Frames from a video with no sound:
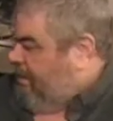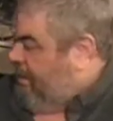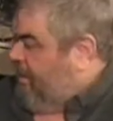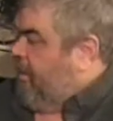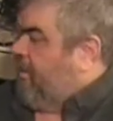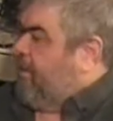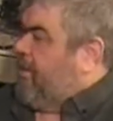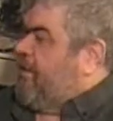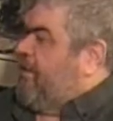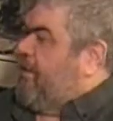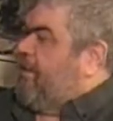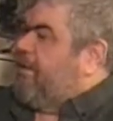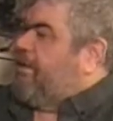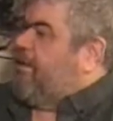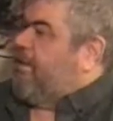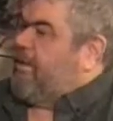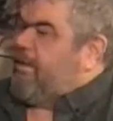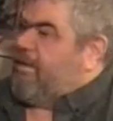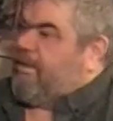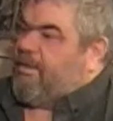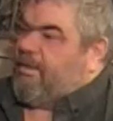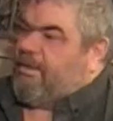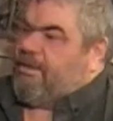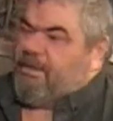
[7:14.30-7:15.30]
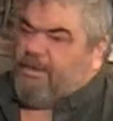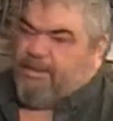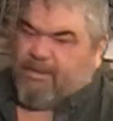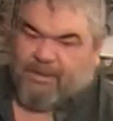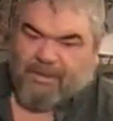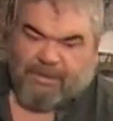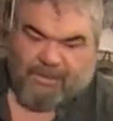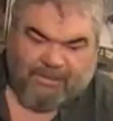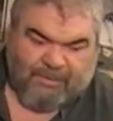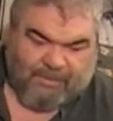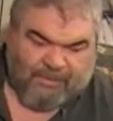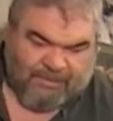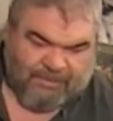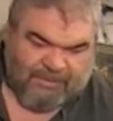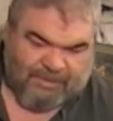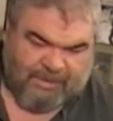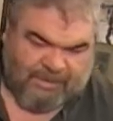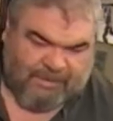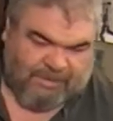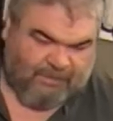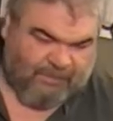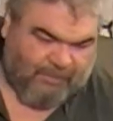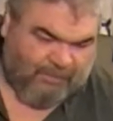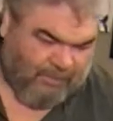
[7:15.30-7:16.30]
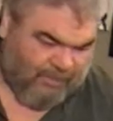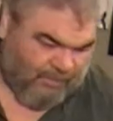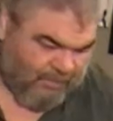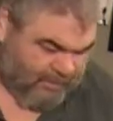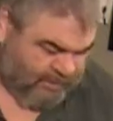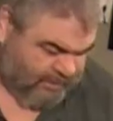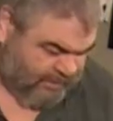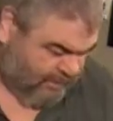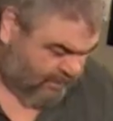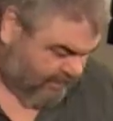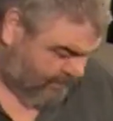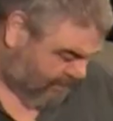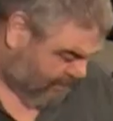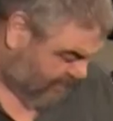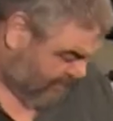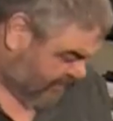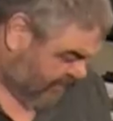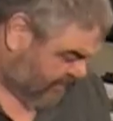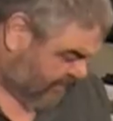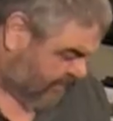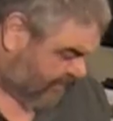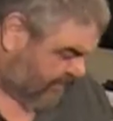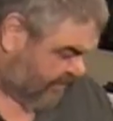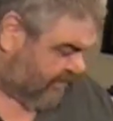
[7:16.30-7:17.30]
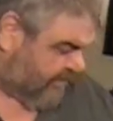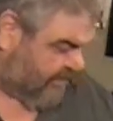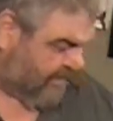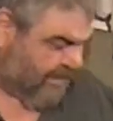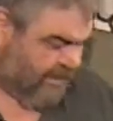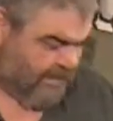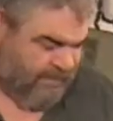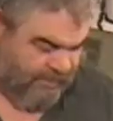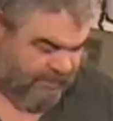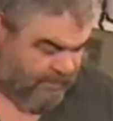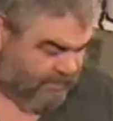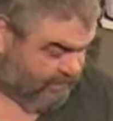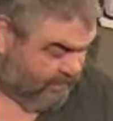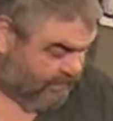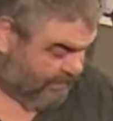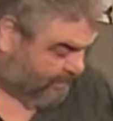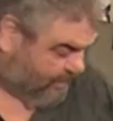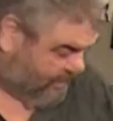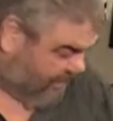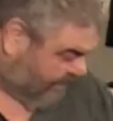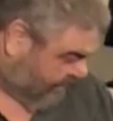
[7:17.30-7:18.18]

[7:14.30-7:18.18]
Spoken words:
Of course, I do not want to, this is kind of a Sharpie